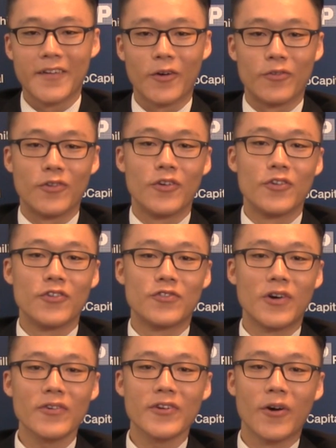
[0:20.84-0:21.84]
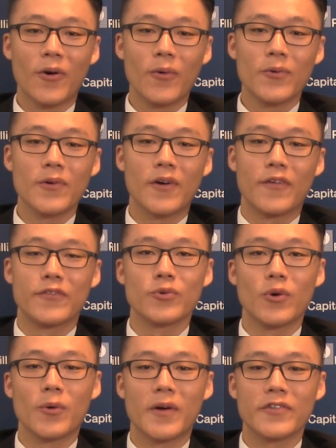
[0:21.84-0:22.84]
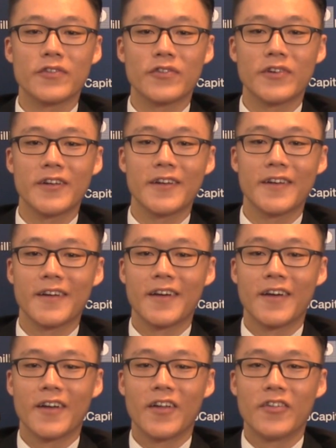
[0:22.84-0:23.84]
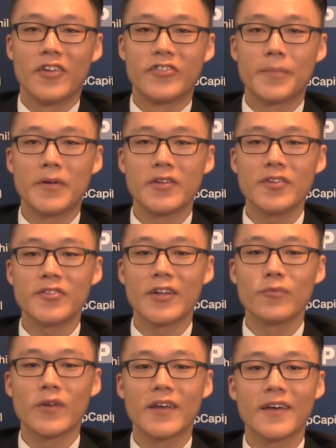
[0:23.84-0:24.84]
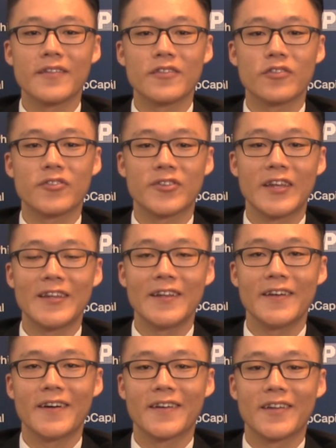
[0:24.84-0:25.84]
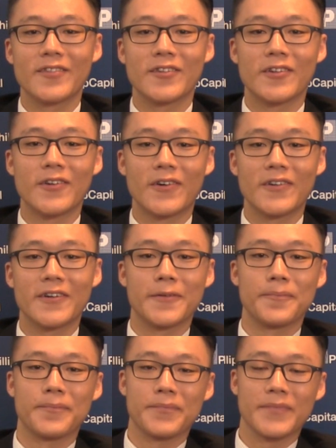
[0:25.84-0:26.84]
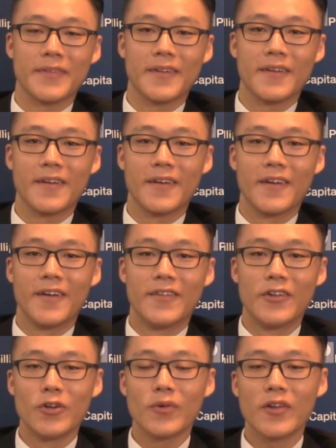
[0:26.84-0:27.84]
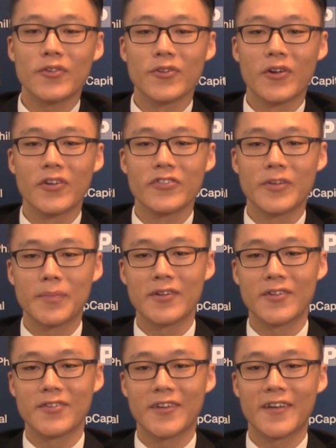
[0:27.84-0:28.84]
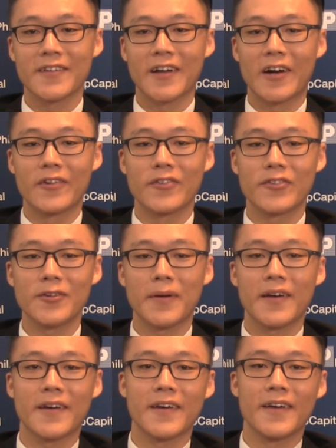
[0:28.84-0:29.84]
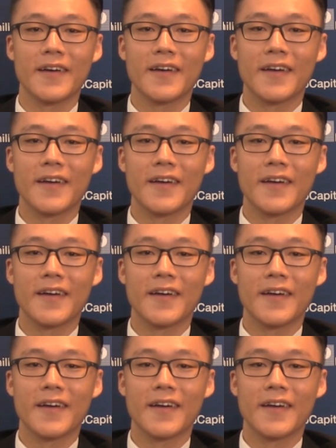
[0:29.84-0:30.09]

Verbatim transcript: Now, throughout the whole of 2013, the Japanese yen weakened steadily against the dollar. The US dollar Japanese yen currency pair